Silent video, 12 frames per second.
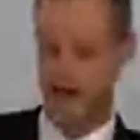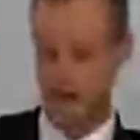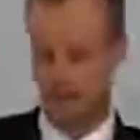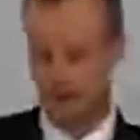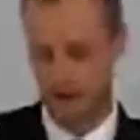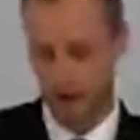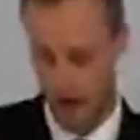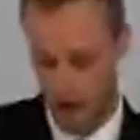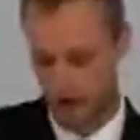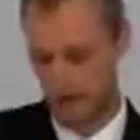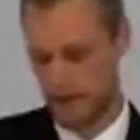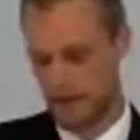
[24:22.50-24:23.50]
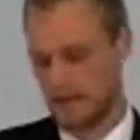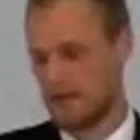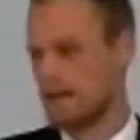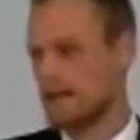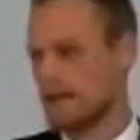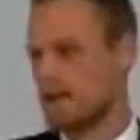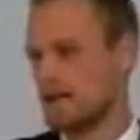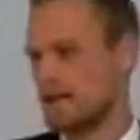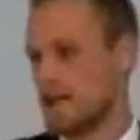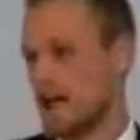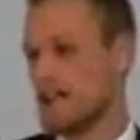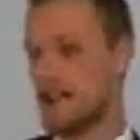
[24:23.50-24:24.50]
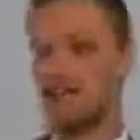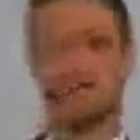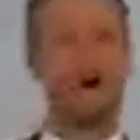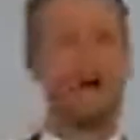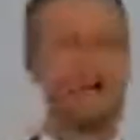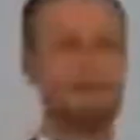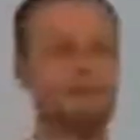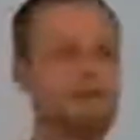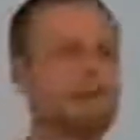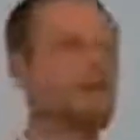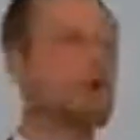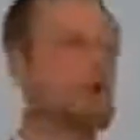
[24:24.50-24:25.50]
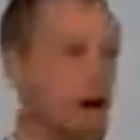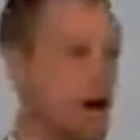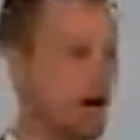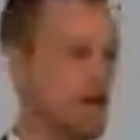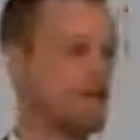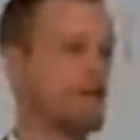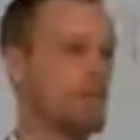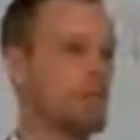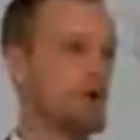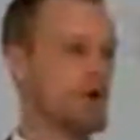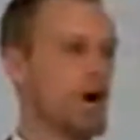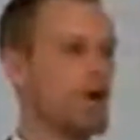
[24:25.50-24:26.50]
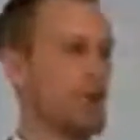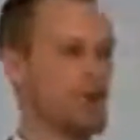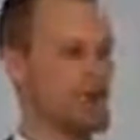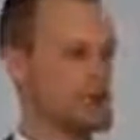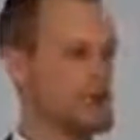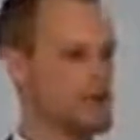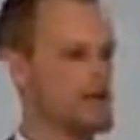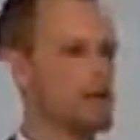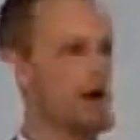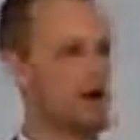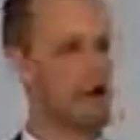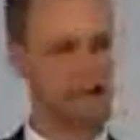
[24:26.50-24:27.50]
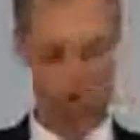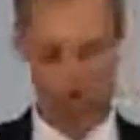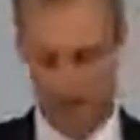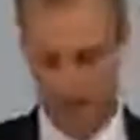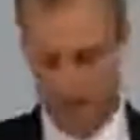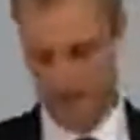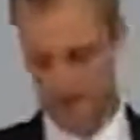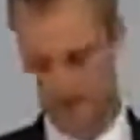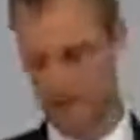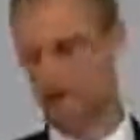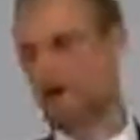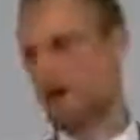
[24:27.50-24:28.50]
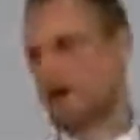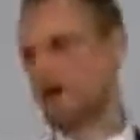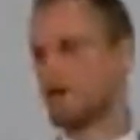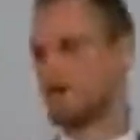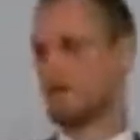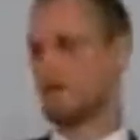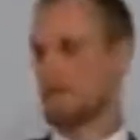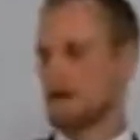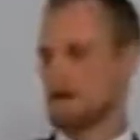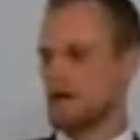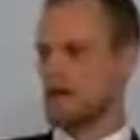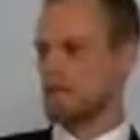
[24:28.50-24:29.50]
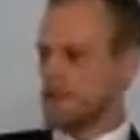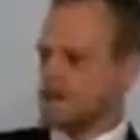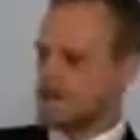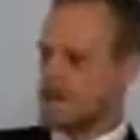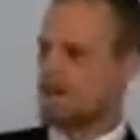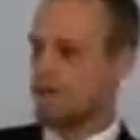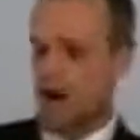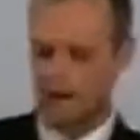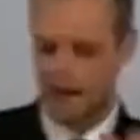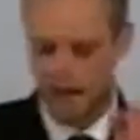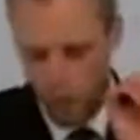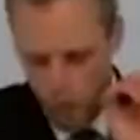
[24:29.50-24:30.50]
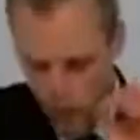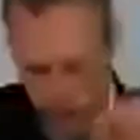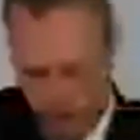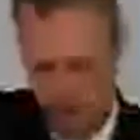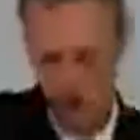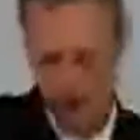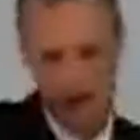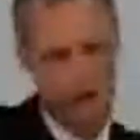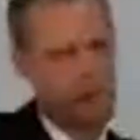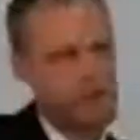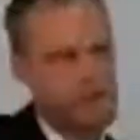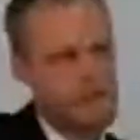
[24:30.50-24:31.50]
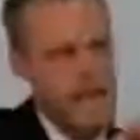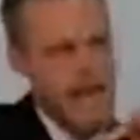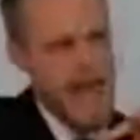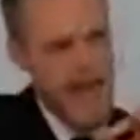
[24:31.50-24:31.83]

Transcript: had with God. The idea of walking before God is far more common. It would speak of walking in obedience to God. But the idea of walking with God really